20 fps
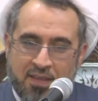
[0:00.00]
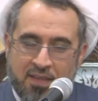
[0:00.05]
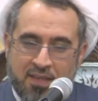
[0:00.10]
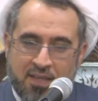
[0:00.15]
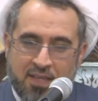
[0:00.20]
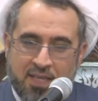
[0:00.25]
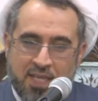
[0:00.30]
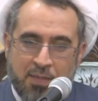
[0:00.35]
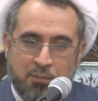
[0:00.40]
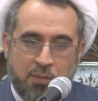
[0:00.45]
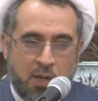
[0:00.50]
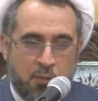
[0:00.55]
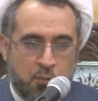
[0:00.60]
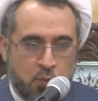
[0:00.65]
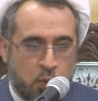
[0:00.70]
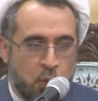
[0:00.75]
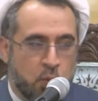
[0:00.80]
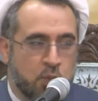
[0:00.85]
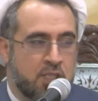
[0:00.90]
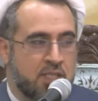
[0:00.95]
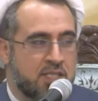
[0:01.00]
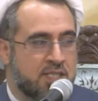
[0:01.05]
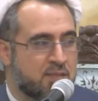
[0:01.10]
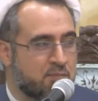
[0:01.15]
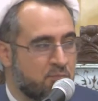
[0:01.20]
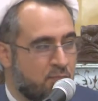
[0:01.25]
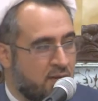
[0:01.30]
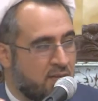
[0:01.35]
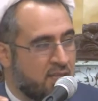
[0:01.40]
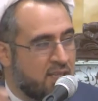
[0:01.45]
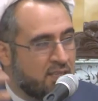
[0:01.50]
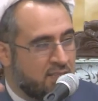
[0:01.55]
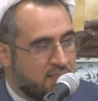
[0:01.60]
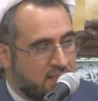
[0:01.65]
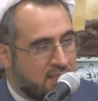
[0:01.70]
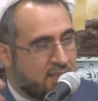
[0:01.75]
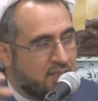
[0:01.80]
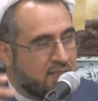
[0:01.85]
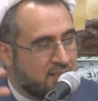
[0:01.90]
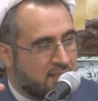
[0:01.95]
Imam noticed my
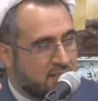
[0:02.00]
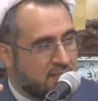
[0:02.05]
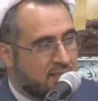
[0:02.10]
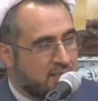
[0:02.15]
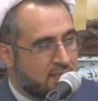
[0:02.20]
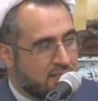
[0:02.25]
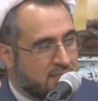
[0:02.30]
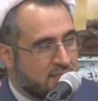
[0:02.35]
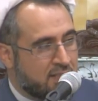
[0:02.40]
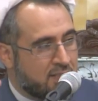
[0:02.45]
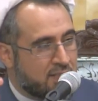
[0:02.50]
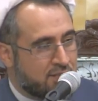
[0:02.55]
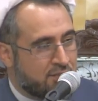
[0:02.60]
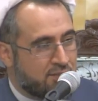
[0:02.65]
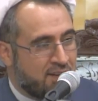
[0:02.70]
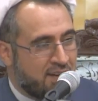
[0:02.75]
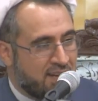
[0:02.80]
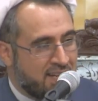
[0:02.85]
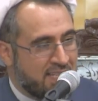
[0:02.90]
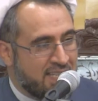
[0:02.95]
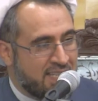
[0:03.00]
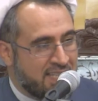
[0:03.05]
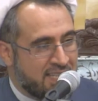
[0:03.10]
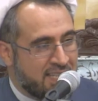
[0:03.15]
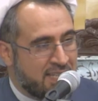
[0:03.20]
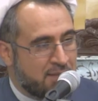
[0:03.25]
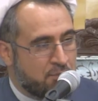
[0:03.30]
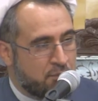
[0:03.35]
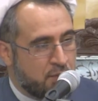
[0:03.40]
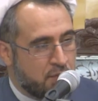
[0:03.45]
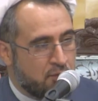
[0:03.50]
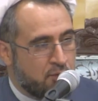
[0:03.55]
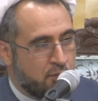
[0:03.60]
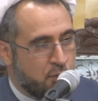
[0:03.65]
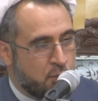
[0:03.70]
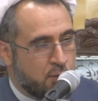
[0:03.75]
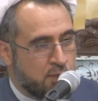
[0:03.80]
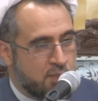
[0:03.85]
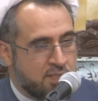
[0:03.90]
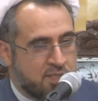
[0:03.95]
crying and my
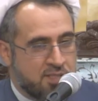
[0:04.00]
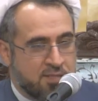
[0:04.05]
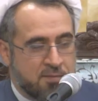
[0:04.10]
voice